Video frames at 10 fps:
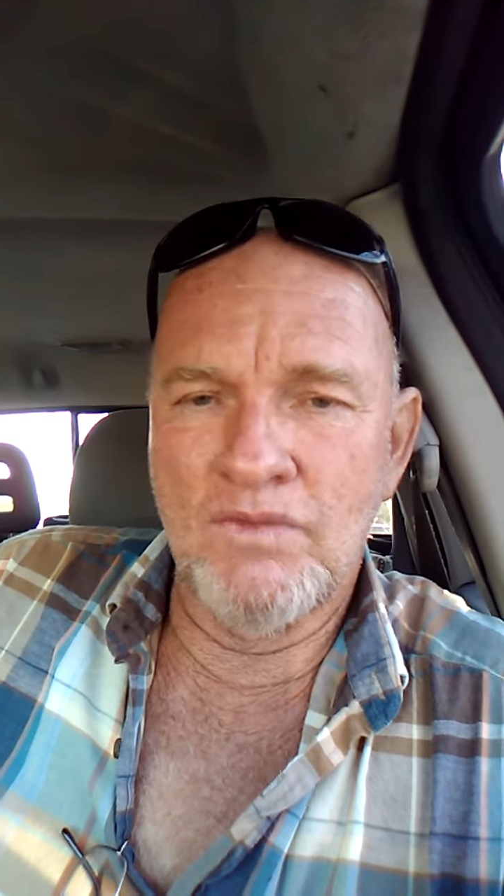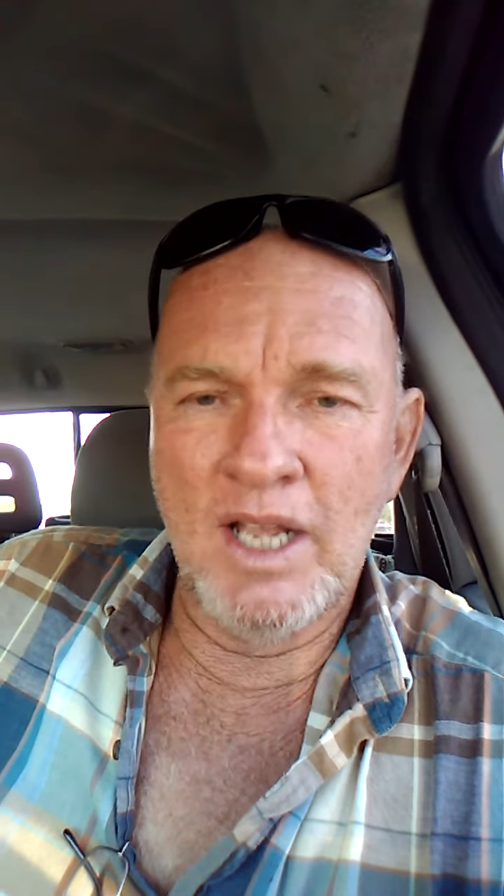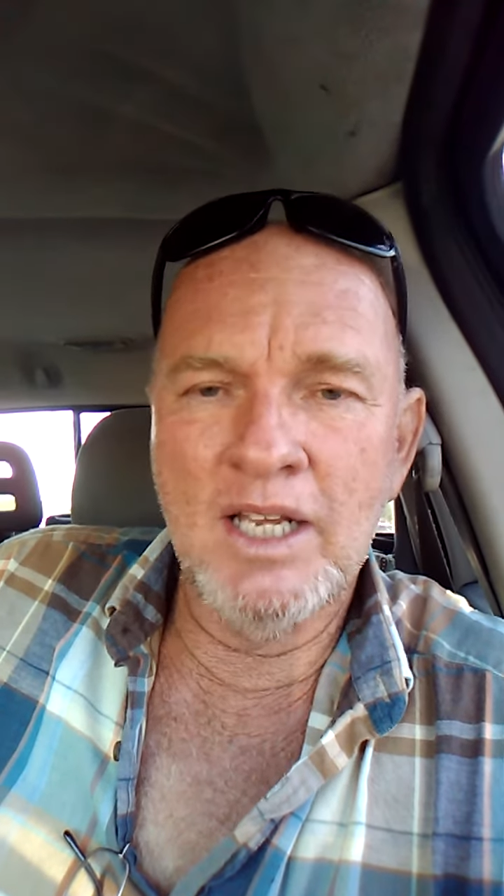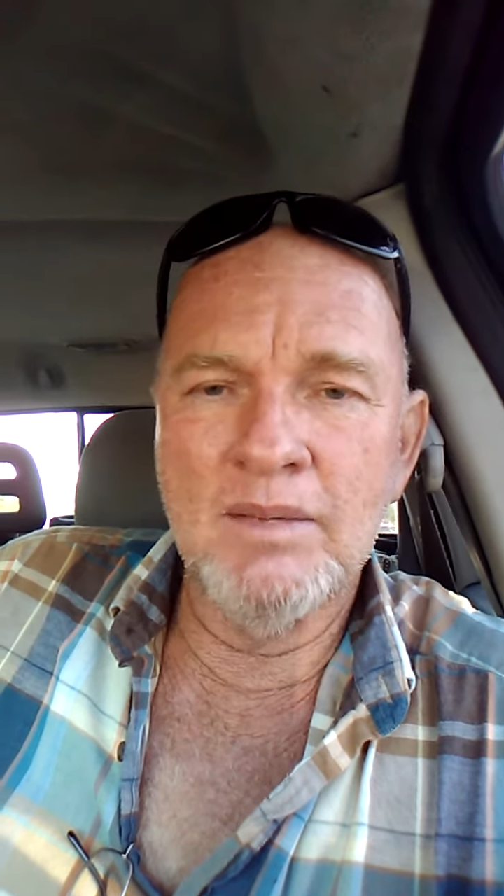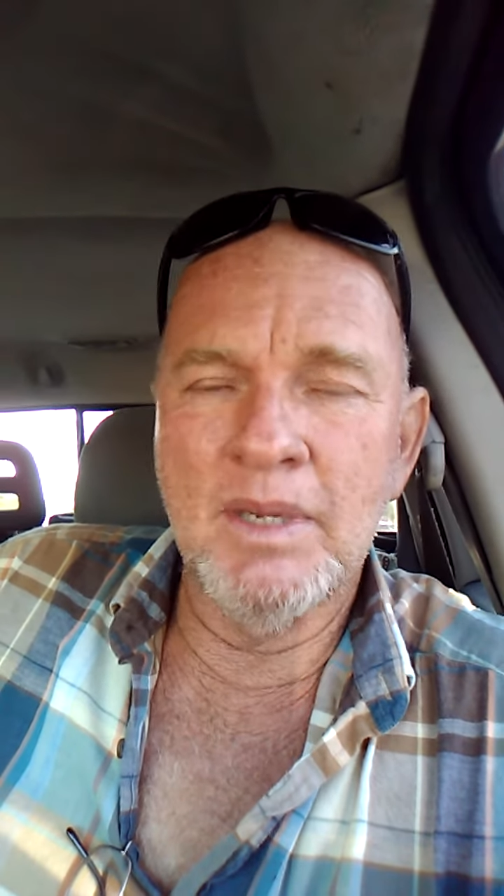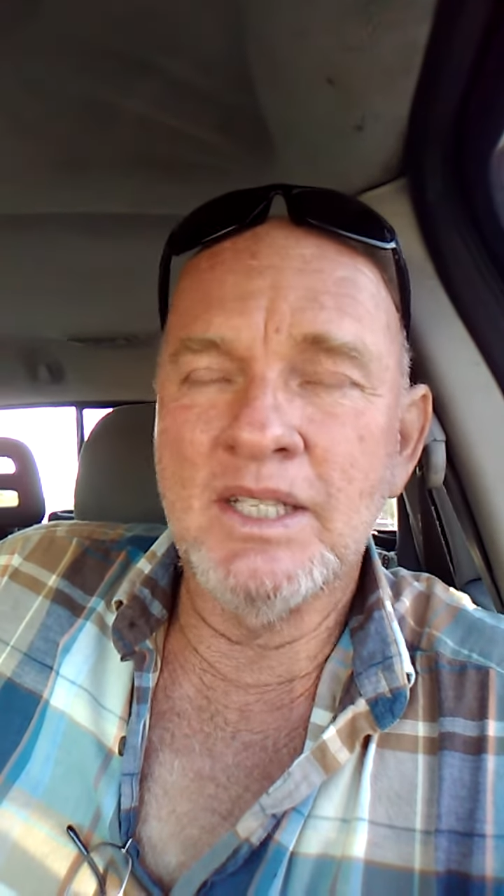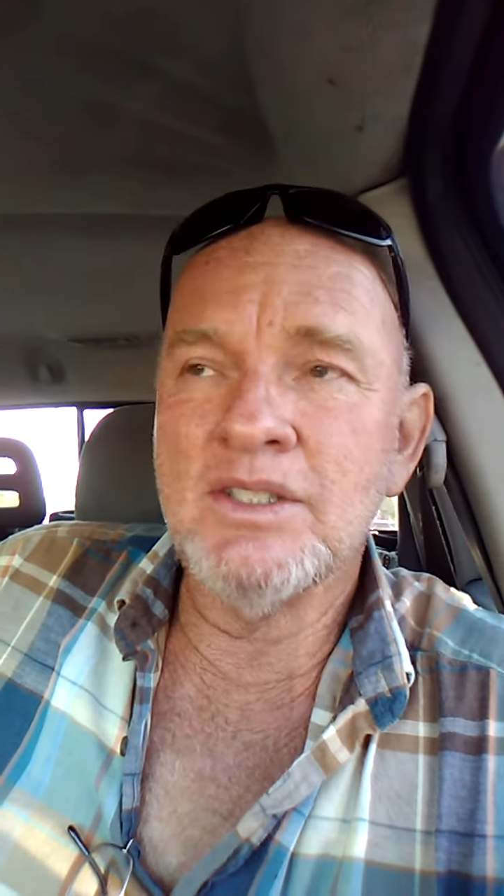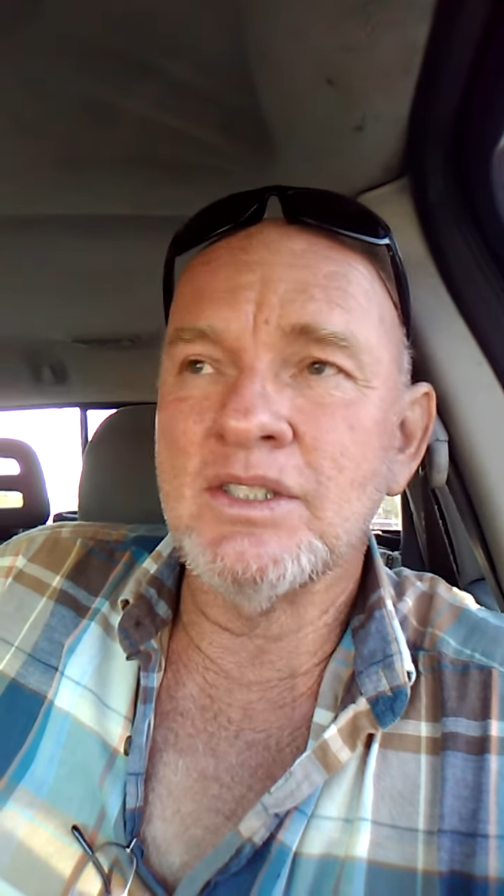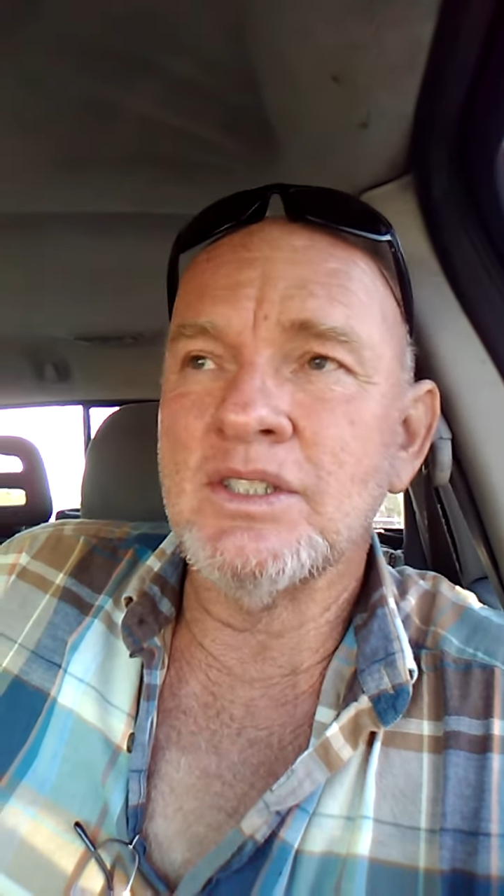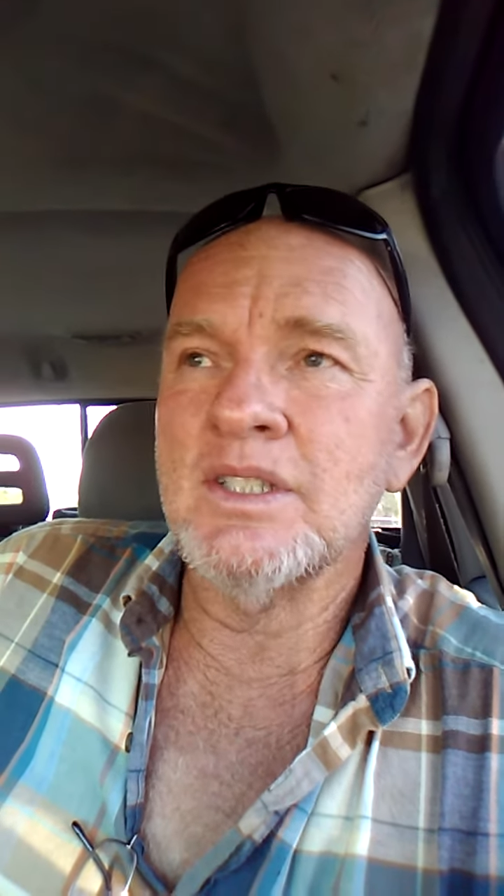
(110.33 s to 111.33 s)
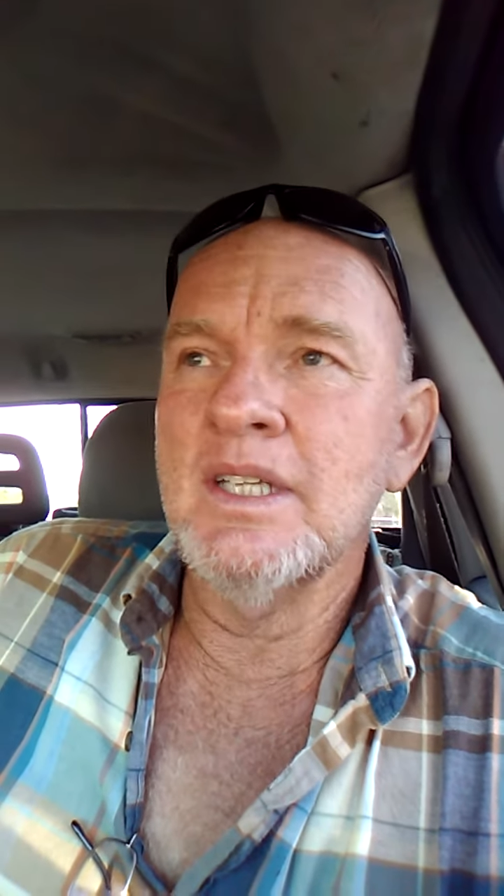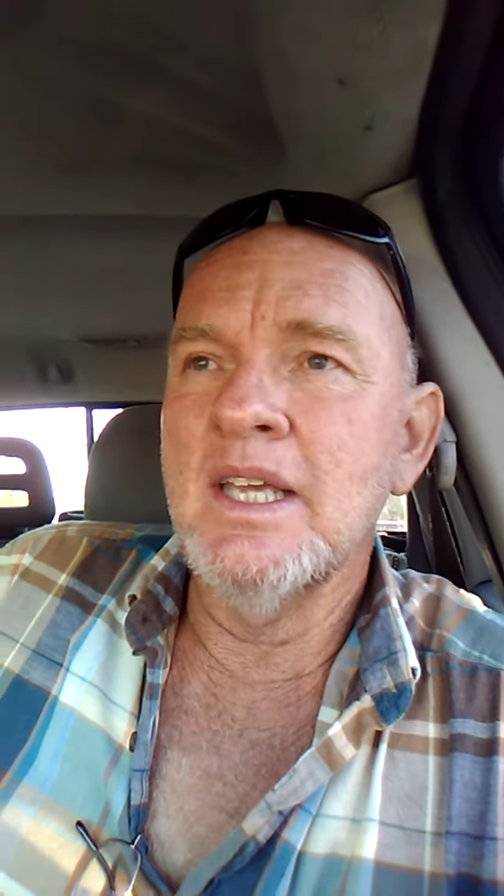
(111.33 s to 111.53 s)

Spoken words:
a regular basis,